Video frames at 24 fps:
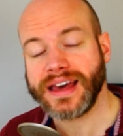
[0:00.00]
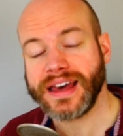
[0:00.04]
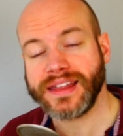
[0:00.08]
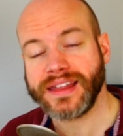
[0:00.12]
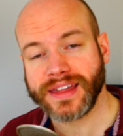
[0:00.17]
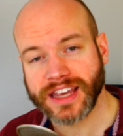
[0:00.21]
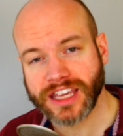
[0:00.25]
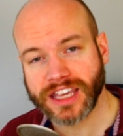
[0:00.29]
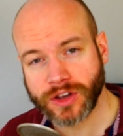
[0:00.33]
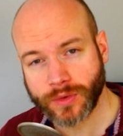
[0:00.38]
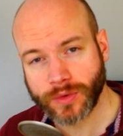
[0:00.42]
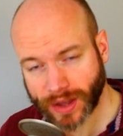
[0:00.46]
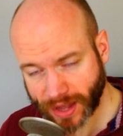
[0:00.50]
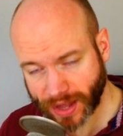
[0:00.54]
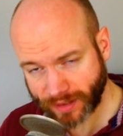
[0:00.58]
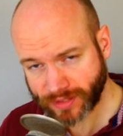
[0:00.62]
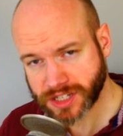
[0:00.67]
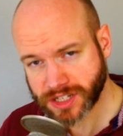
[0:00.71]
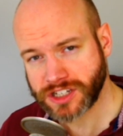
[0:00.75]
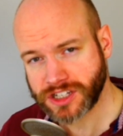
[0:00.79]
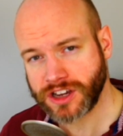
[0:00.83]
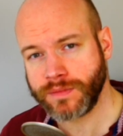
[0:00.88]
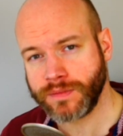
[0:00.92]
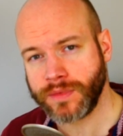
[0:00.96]
Thank you
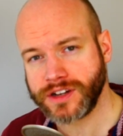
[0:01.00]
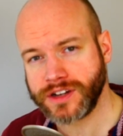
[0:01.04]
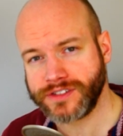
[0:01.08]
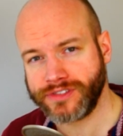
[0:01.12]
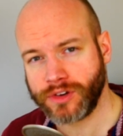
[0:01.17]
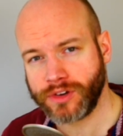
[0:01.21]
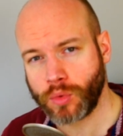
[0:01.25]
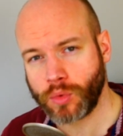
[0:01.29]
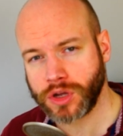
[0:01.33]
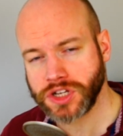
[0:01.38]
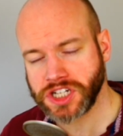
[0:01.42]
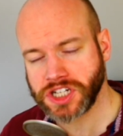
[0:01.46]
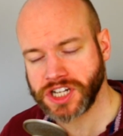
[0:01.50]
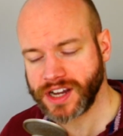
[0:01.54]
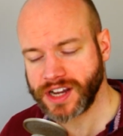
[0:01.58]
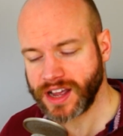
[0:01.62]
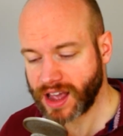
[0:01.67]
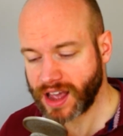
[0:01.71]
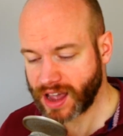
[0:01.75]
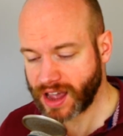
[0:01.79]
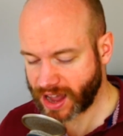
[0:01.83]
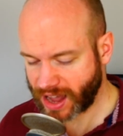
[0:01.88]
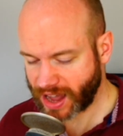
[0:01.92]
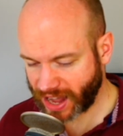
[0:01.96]
ever so much for
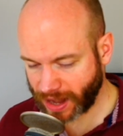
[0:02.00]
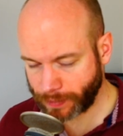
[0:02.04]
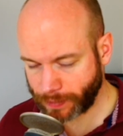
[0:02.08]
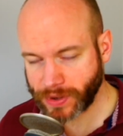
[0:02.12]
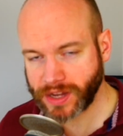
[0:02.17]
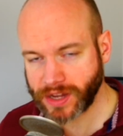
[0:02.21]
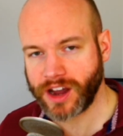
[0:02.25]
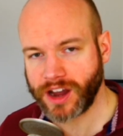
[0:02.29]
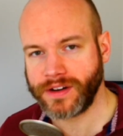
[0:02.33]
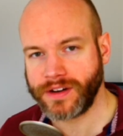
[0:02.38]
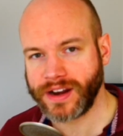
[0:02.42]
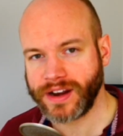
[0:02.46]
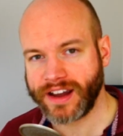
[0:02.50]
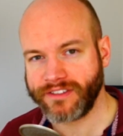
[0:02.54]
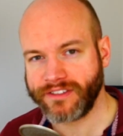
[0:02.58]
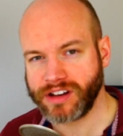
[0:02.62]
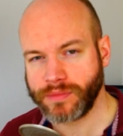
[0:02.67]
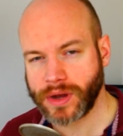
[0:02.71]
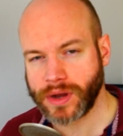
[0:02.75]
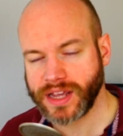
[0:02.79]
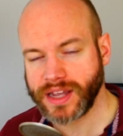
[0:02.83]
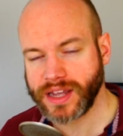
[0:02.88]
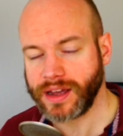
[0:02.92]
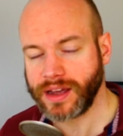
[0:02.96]
watching. Happy coding,
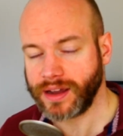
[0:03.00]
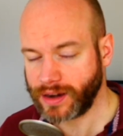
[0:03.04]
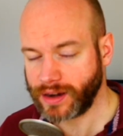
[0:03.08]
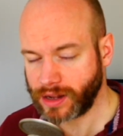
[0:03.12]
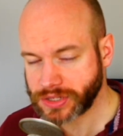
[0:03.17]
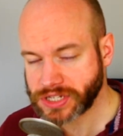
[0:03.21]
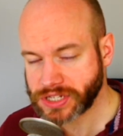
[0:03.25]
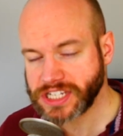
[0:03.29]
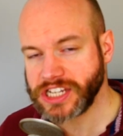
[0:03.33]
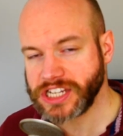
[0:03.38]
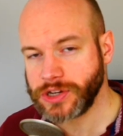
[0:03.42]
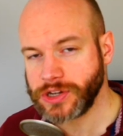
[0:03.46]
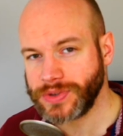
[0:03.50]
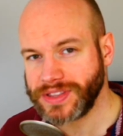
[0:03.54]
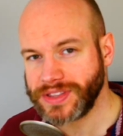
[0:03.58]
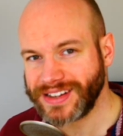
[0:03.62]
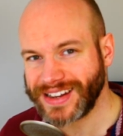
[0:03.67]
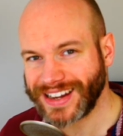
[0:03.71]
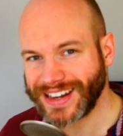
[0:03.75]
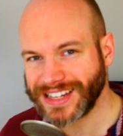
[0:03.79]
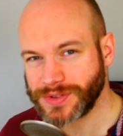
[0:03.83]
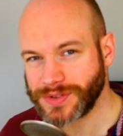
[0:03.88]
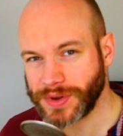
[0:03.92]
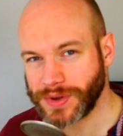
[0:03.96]
everybody, and I'll see you in
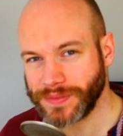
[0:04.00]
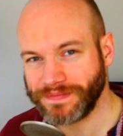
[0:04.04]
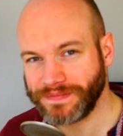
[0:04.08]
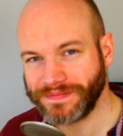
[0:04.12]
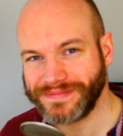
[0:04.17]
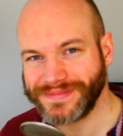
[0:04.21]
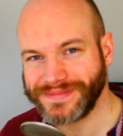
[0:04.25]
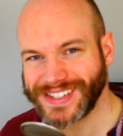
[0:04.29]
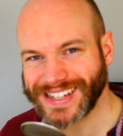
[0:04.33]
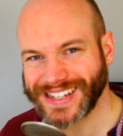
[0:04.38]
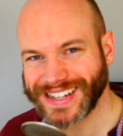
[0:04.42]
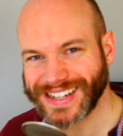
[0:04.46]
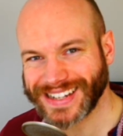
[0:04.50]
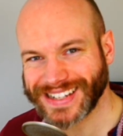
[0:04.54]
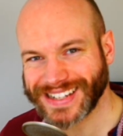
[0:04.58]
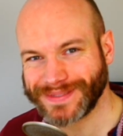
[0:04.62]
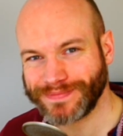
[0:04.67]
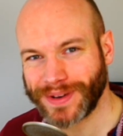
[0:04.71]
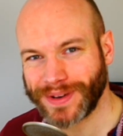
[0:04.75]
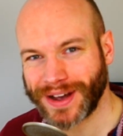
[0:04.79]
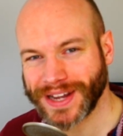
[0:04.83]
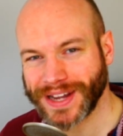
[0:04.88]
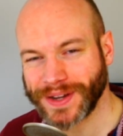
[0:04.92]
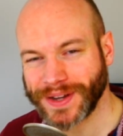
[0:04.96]
the next one.
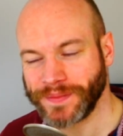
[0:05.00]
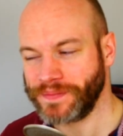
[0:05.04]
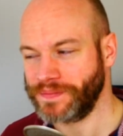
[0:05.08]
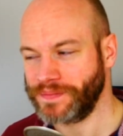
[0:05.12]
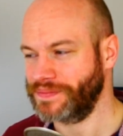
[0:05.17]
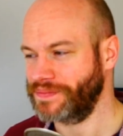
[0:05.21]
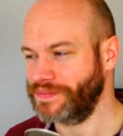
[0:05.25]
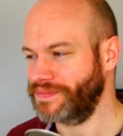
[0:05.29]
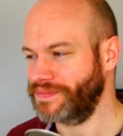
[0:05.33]
Cheers. Bye.